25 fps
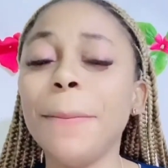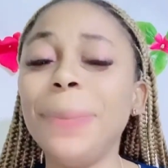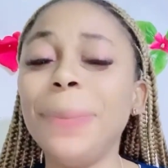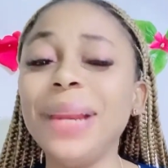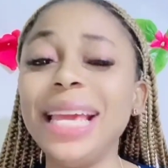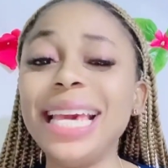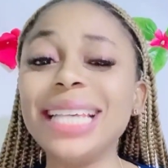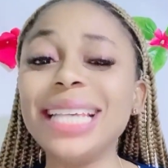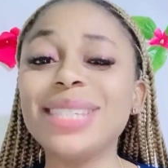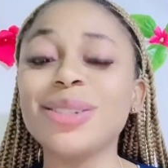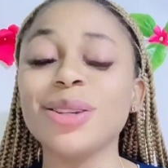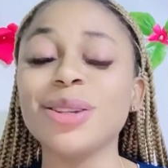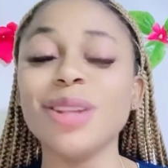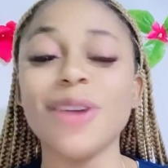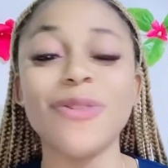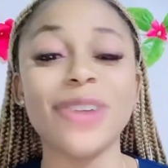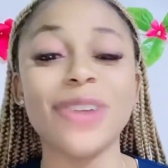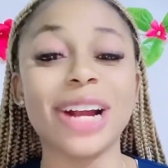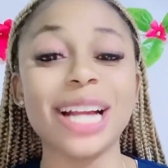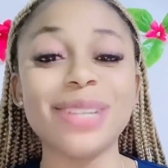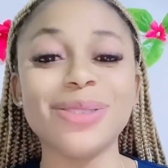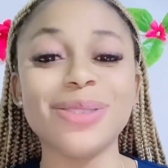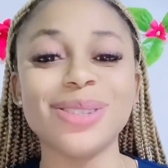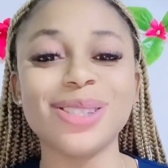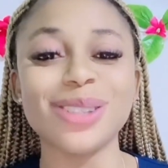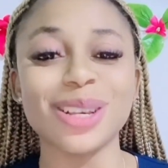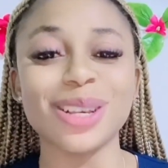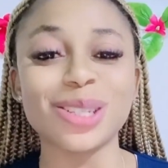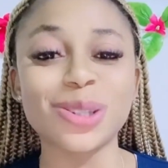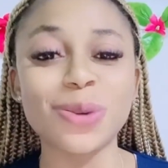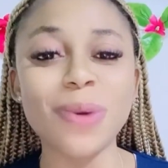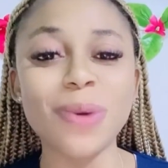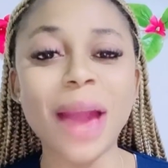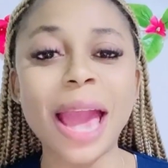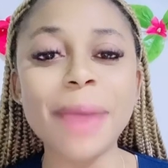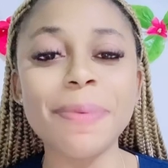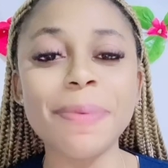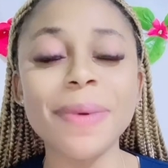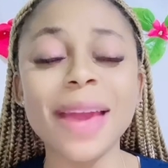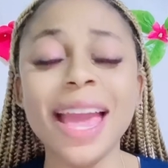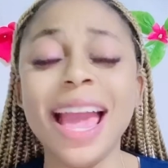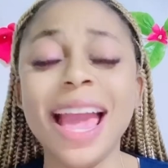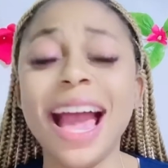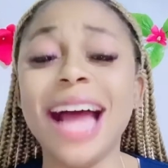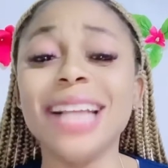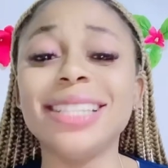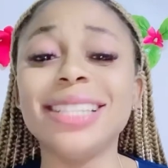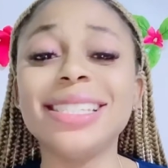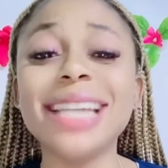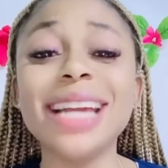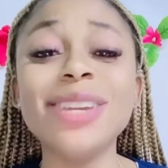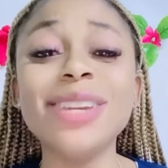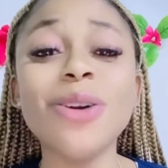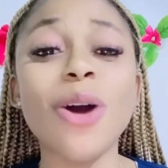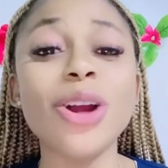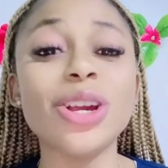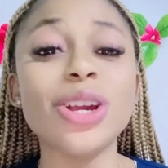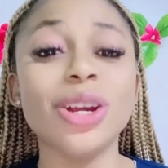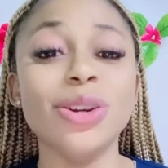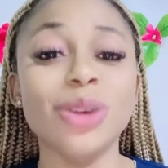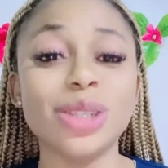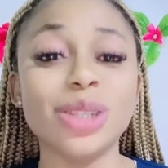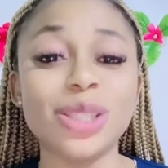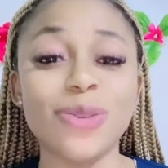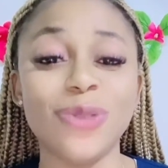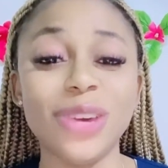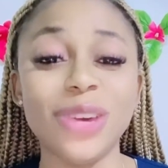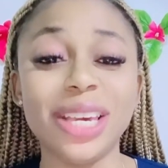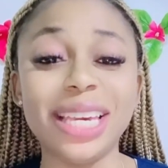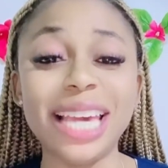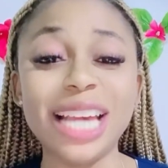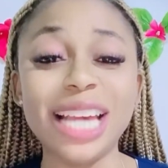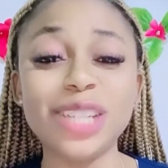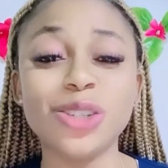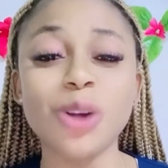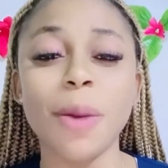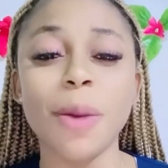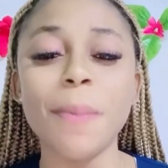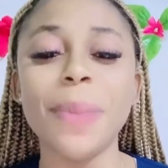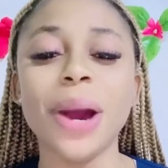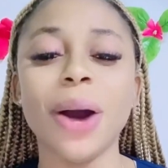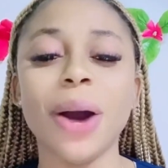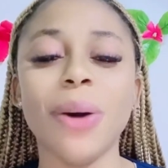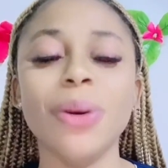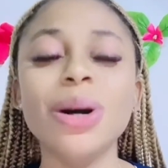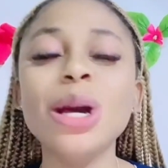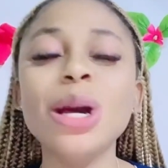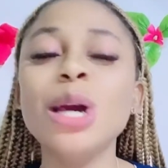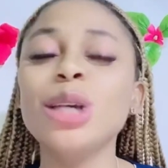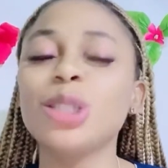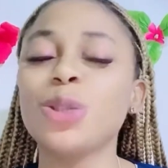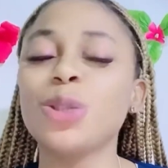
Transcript: Please do not forget to to subscribe and turn on your notification bell